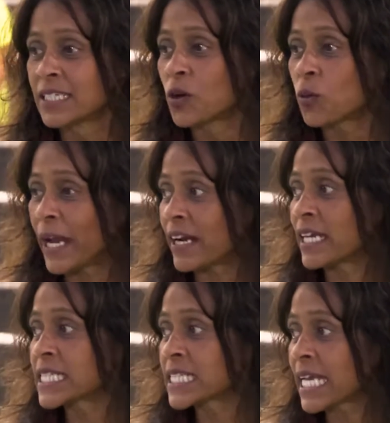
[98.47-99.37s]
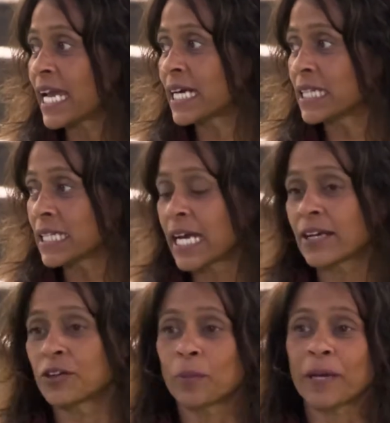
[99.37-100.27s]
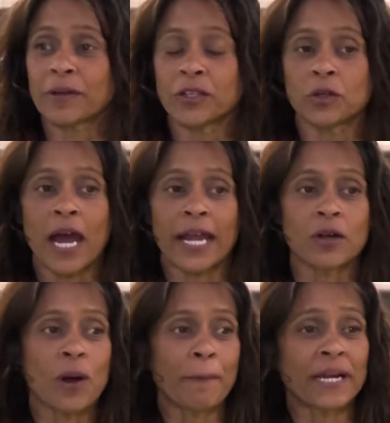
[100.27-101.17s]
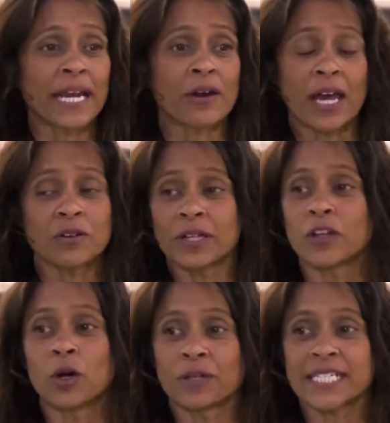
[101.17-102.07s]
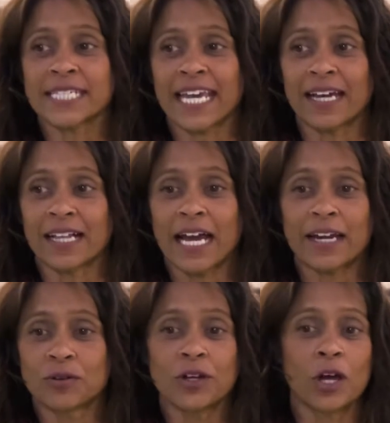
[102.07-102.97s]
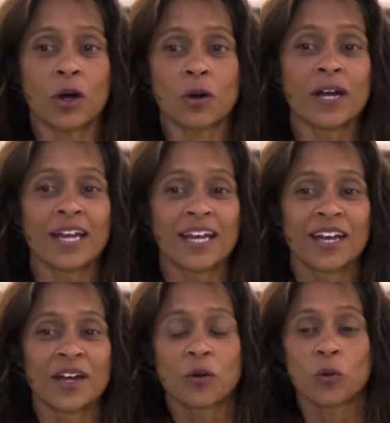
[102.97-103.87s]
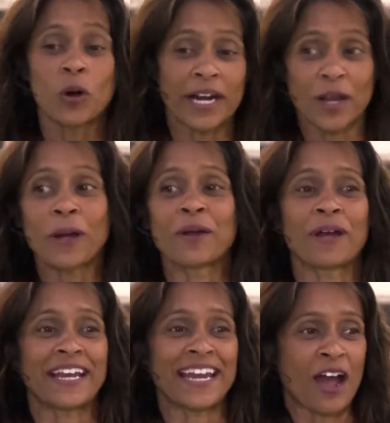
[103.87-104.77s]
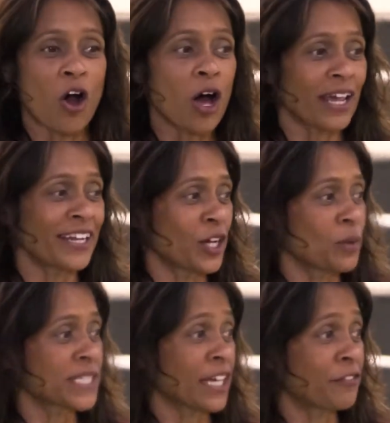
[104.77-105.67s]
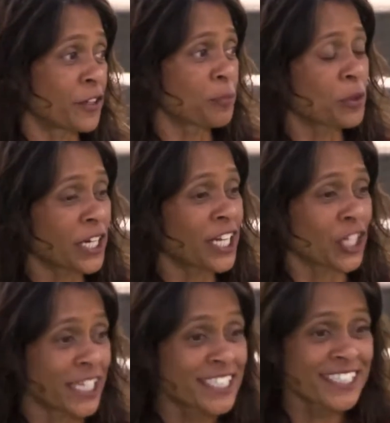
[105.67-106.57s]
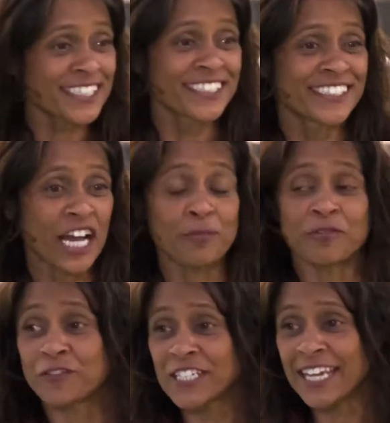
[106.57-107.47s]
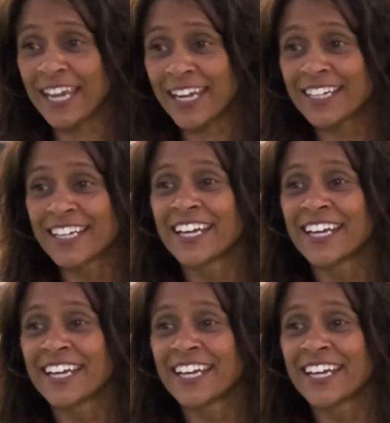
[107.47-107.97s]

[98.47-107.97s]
Weight on a scale. I don't know about you. I go up and down. I don't even own a scale. I don't know what I weigh right now. All I know is I feel pretty good. I'm 58.